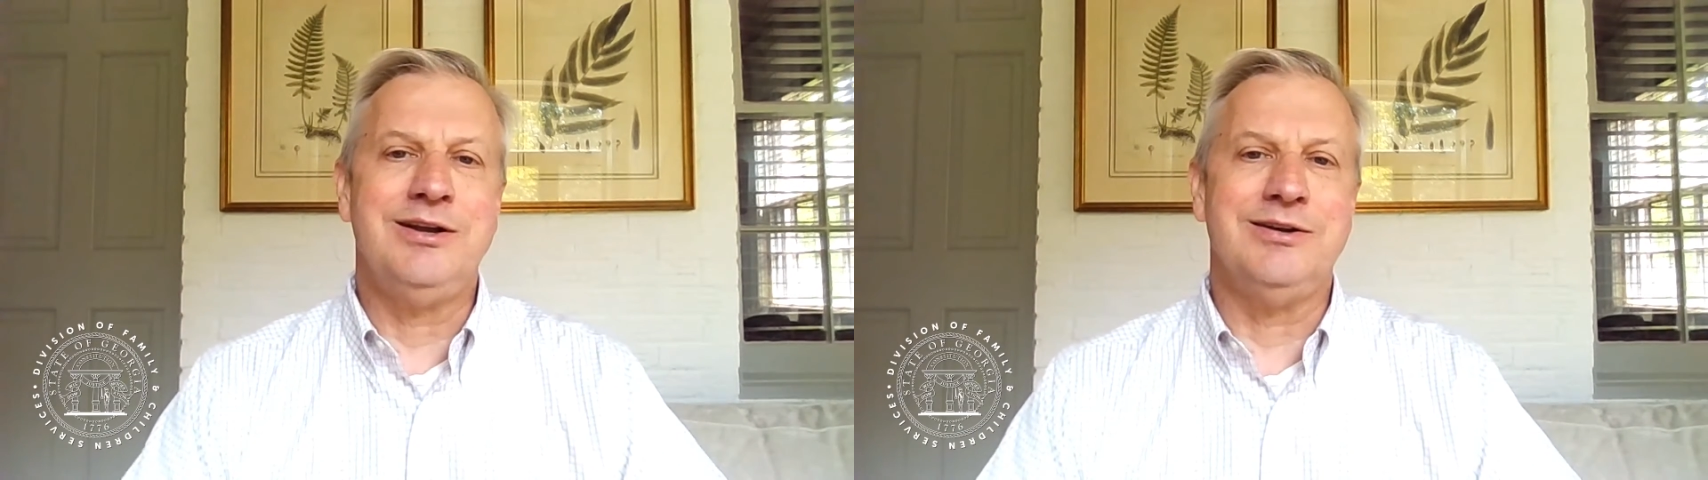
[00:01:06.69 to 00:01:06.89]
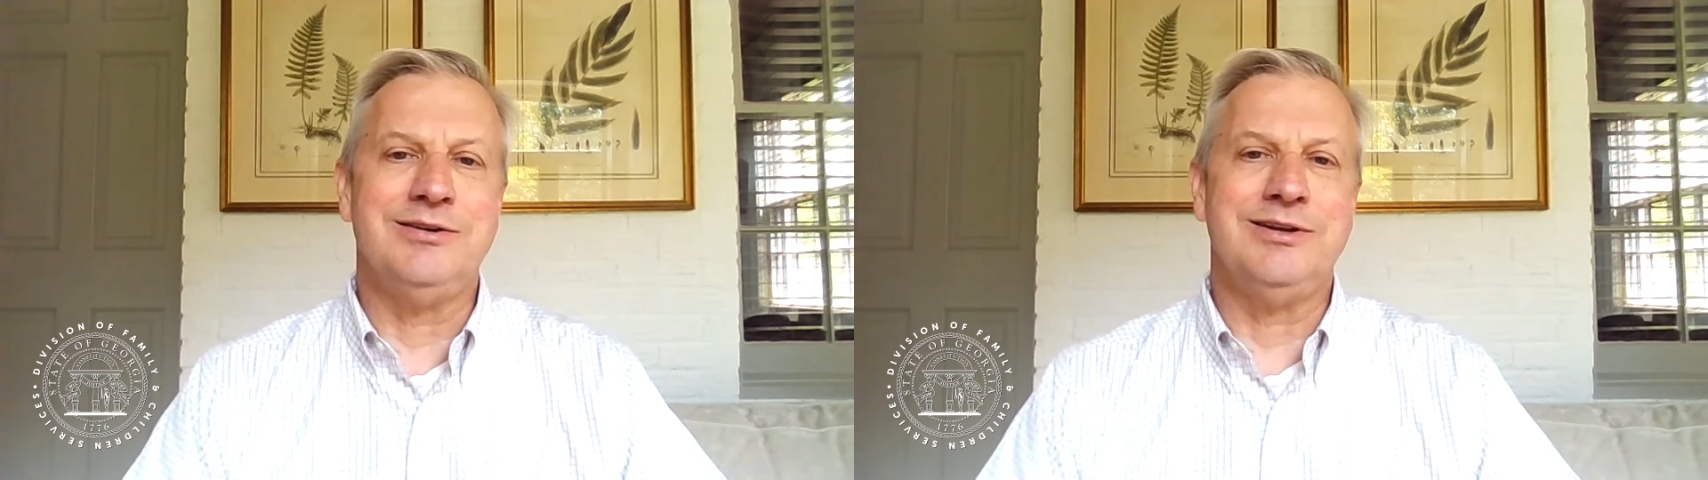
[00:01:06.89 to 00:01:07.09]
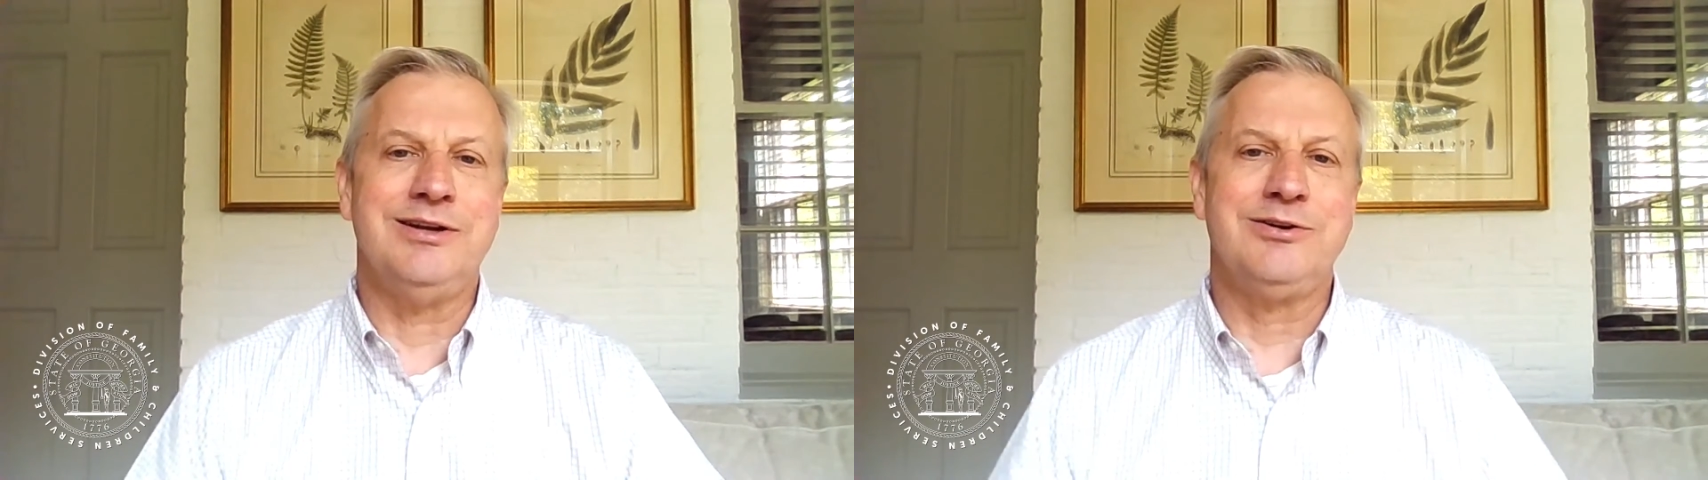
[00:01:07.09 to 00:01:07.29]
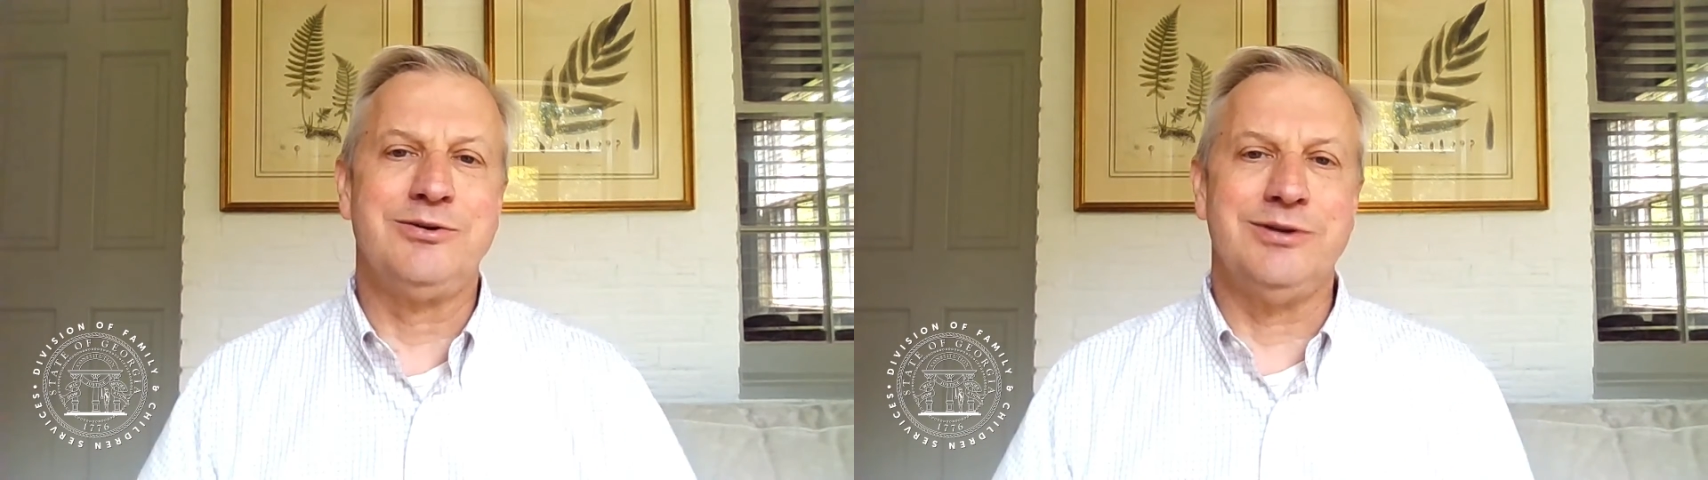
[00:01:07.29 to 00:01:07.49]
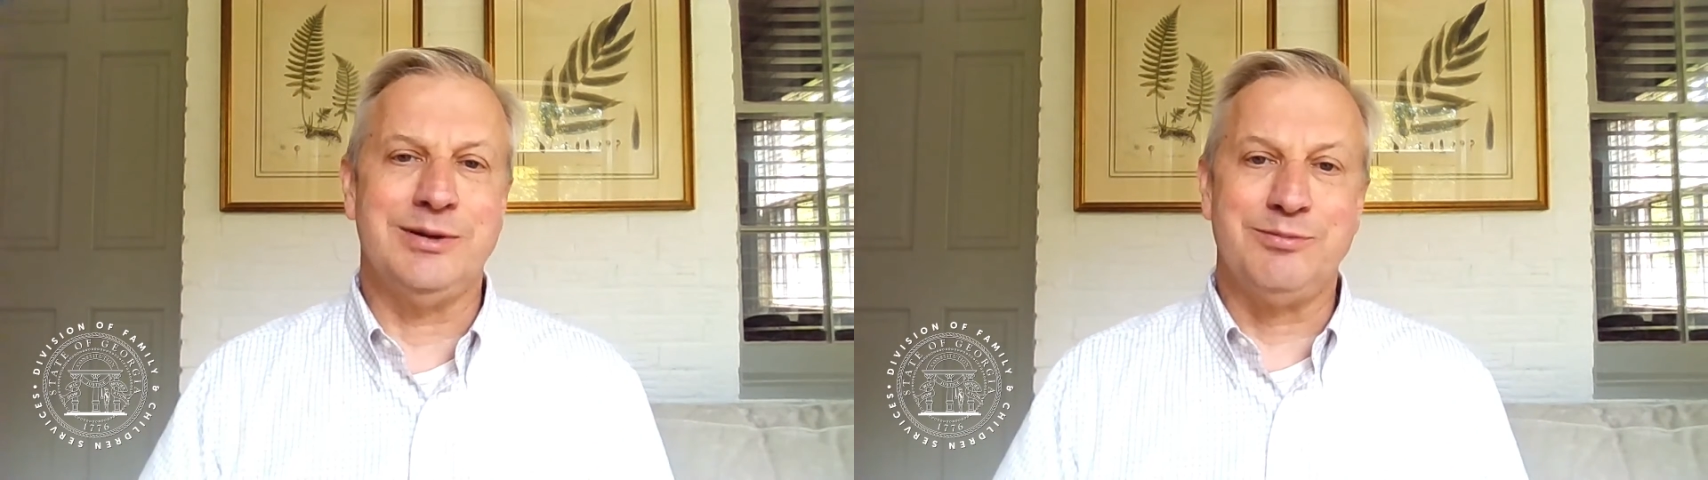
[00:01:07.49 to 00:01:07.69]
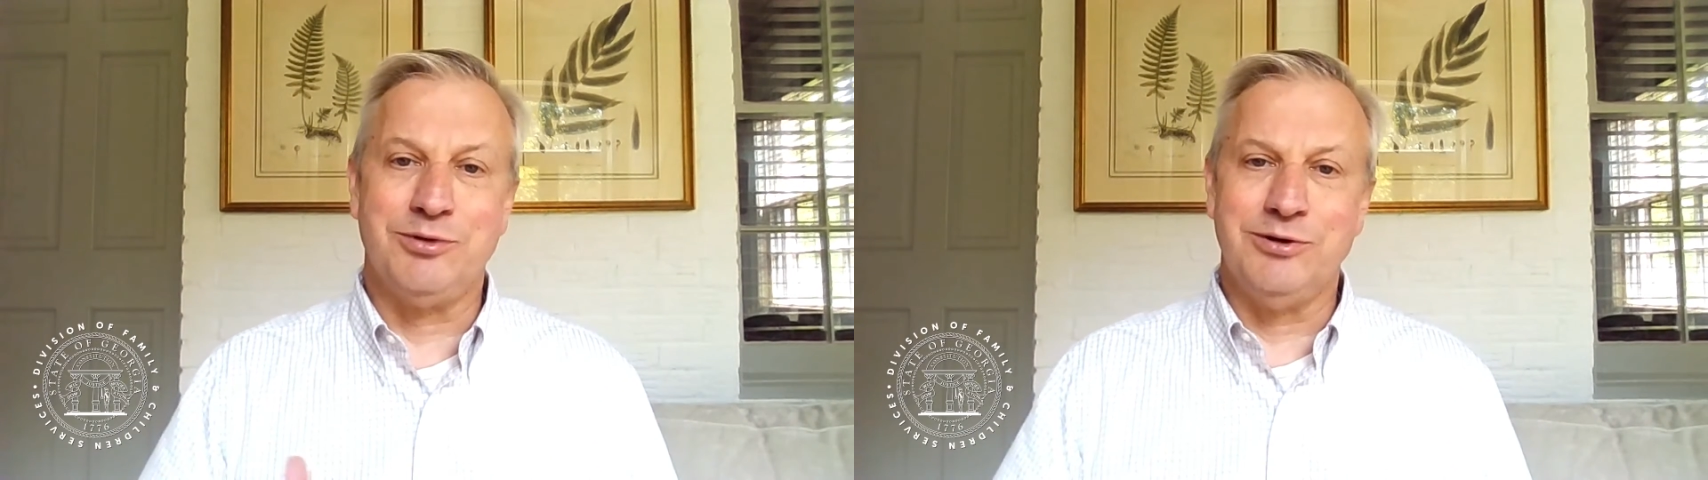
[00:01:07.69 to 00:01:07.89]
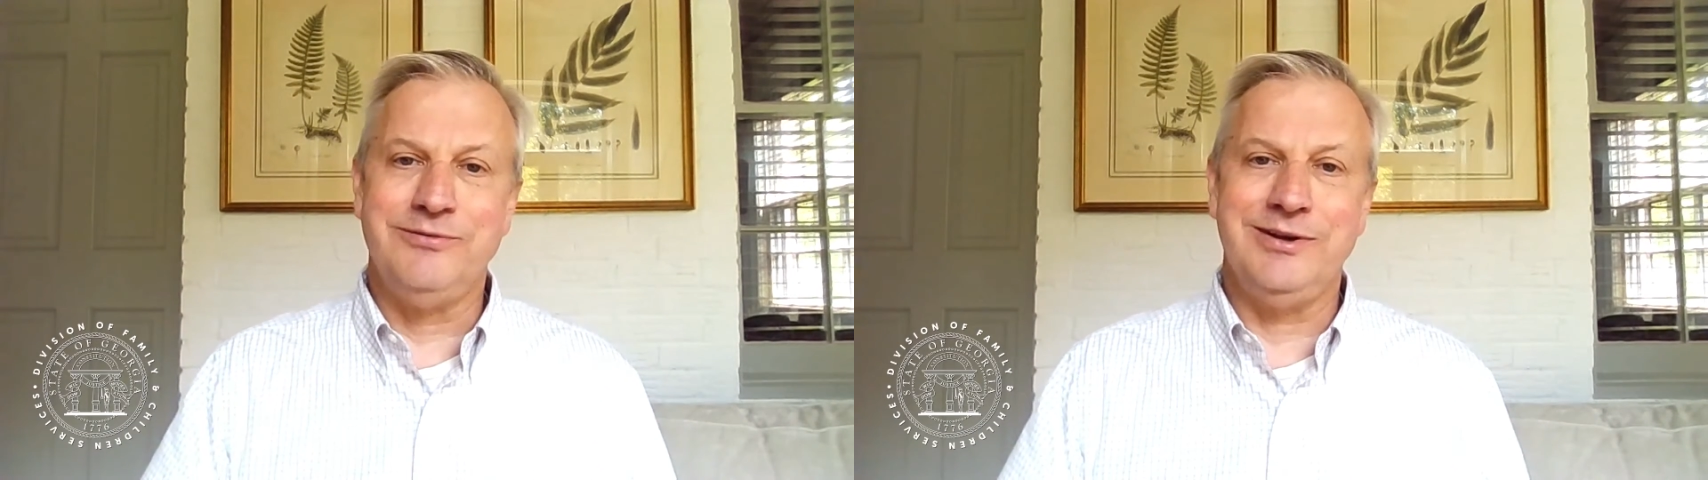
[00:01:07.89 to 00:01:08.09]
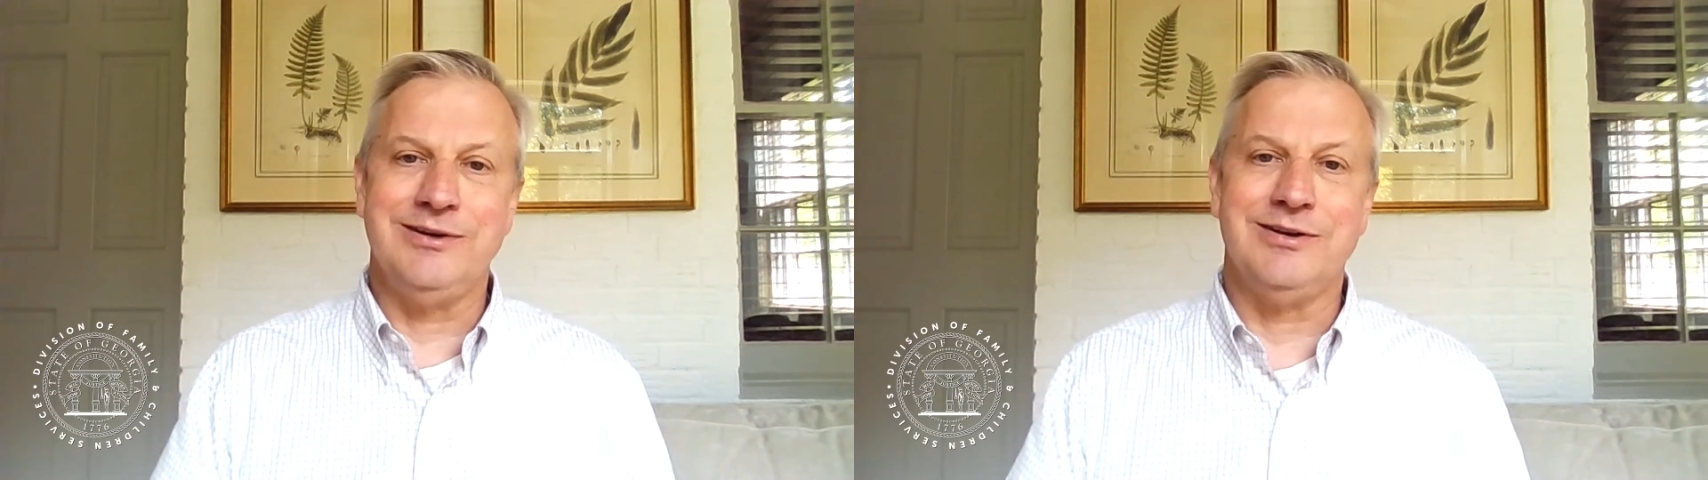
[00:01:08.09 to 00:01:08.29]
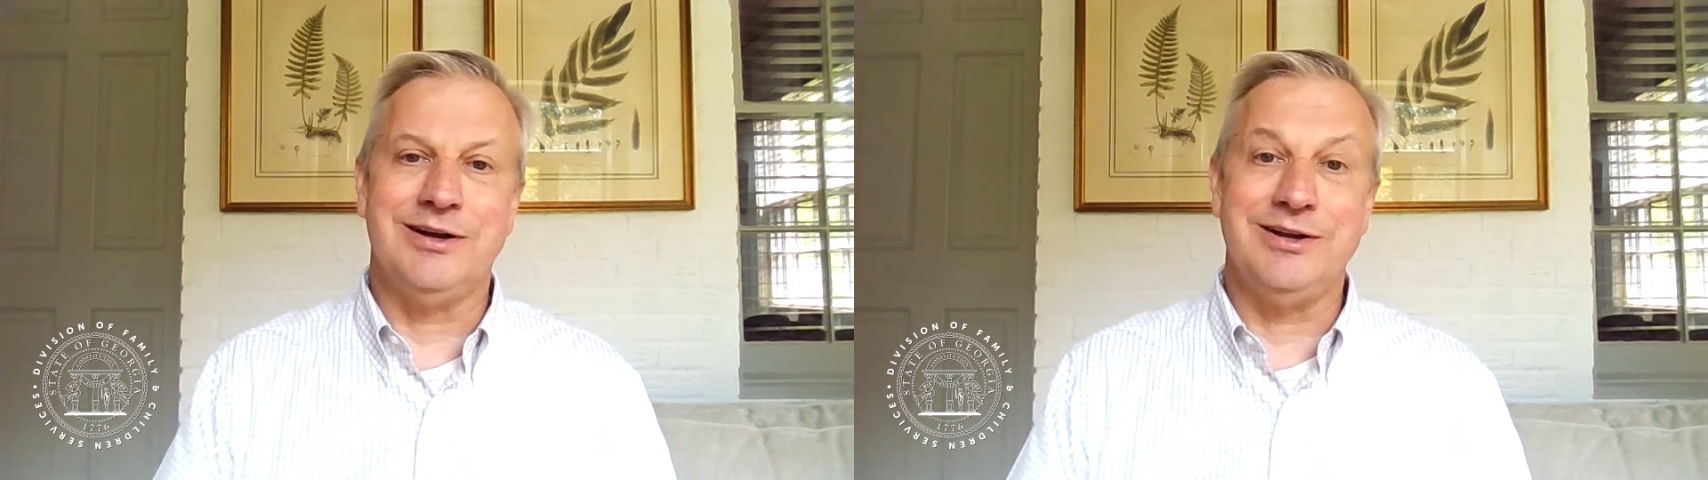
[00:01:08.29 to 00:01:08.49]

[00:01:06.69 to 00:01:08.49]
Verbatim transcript: in, in improving uh,